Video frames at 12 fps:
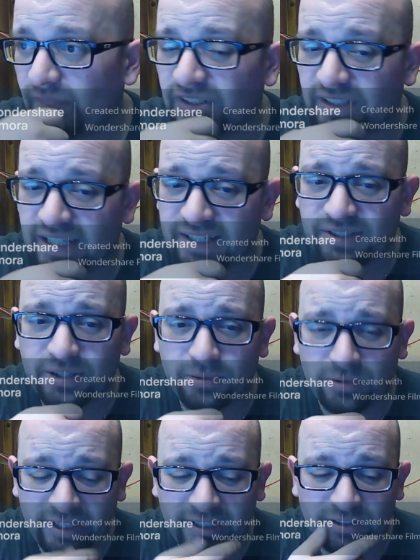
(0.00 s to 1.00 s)
Lesnar
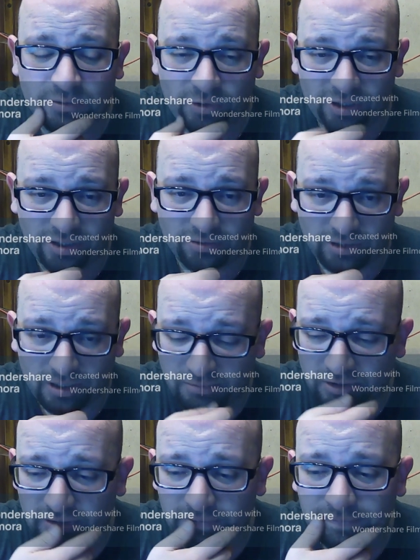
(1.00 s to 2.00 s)
winning the Royal
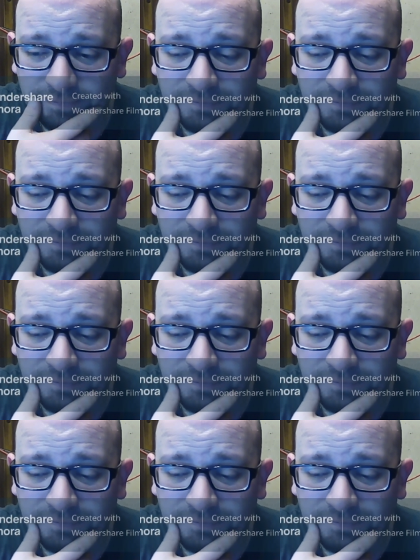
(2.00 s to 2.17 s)
Rumble.